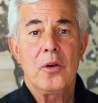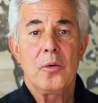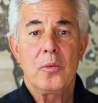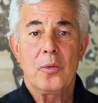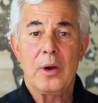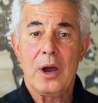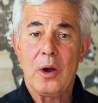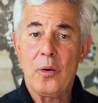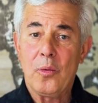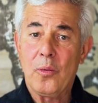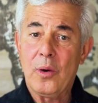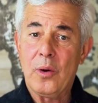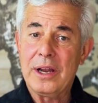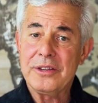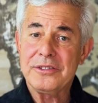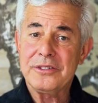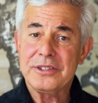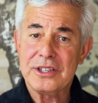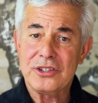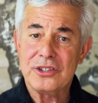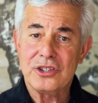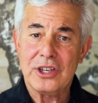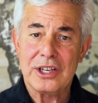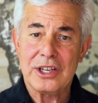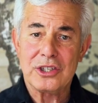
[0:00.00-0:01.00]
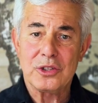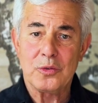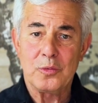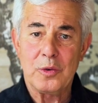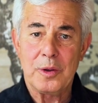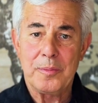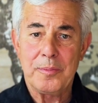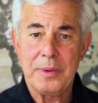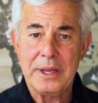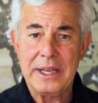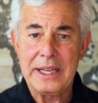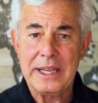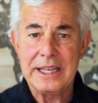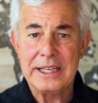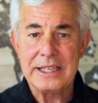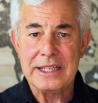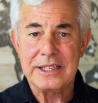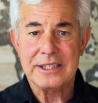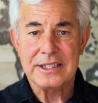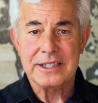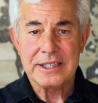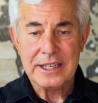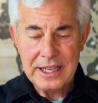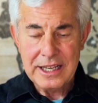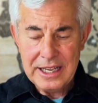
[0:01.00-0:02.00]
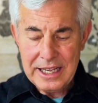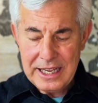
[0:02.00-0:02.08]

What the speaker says: Well, one suggestion would be is